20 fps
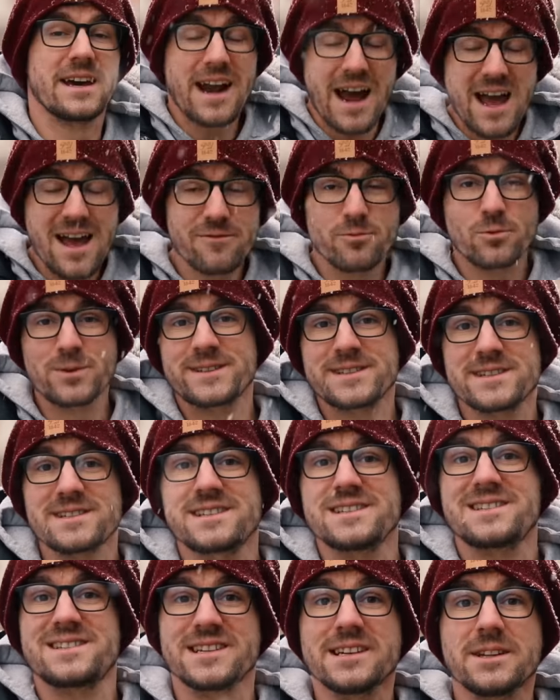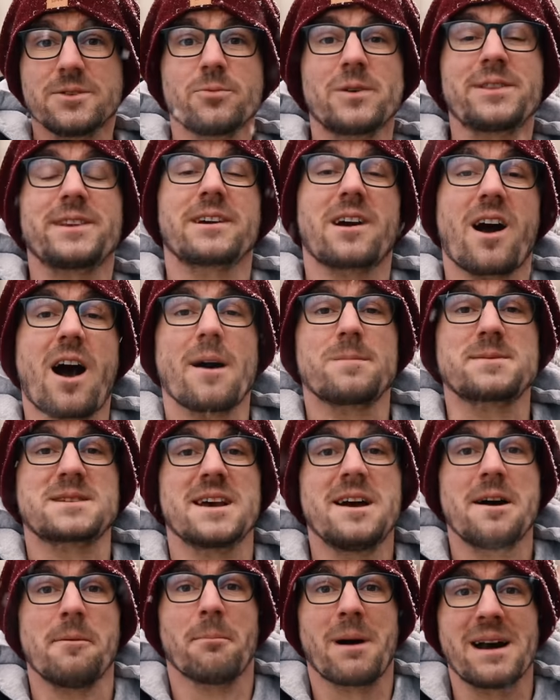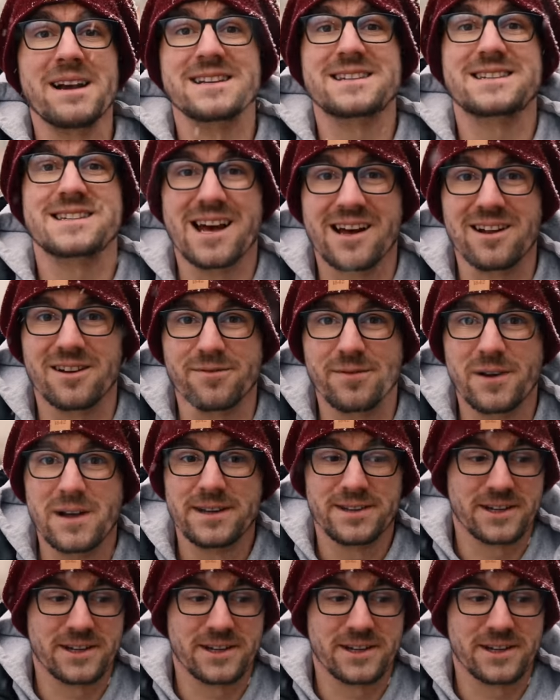And I have witnessed the scene with the cops myself.